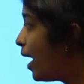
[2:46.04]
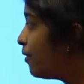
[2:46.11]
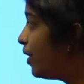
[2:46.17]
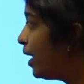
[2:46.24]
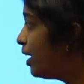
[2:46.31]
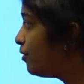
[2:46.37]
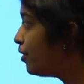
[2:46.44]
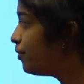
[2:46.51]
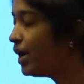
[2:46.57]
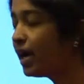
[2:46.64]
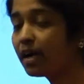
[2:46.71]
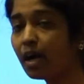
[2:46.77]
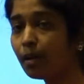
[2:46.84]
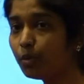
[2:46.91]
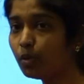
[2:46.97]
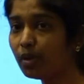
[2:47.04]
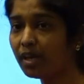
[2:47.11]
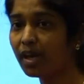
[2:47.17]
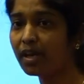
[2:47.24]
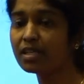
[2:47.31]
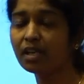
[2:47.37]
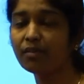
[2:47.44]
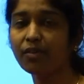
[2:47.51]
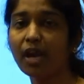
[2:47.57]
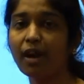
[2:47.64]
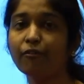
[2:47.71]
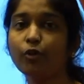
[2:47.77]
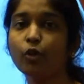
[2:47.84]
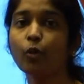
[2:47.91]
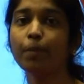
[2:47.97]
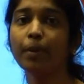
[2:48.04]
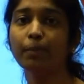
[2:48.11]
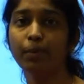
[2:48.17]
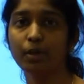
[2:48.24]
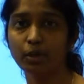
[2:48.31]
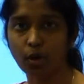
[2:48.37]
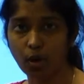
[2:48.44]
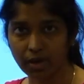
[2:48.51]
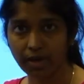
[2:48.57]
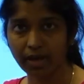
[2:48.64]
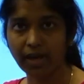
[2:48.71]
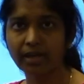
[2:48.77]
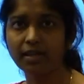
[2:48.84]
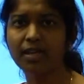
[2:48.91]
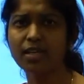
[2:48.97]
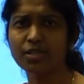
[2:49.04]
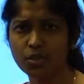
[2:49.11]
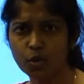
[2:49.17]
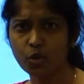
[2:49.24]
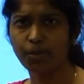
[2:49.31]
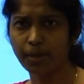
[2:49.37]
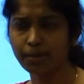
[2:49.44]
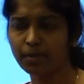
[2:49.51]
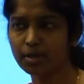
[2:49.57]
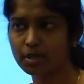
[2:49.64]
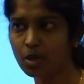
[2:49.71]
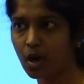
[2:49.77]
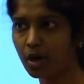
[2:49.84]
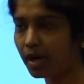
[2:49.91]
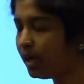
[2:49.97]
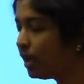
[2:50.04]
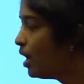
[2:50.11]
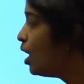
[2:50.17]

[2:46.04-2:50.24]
whenever we are communicating, we have two people talking, at least two people talking.